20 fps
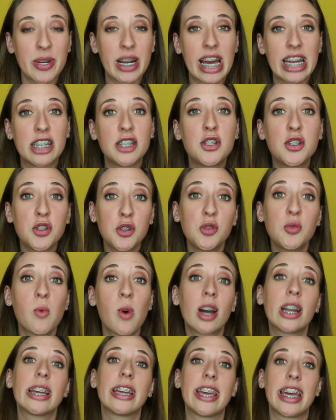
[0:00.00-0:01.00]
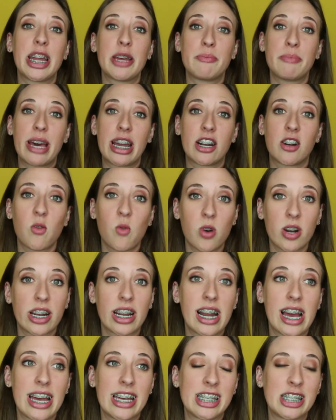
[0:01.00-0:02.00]
and I do want to get it better
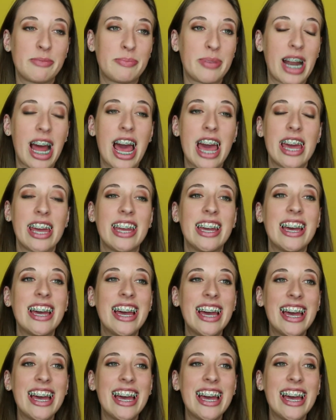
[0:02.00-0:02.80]
organized, but I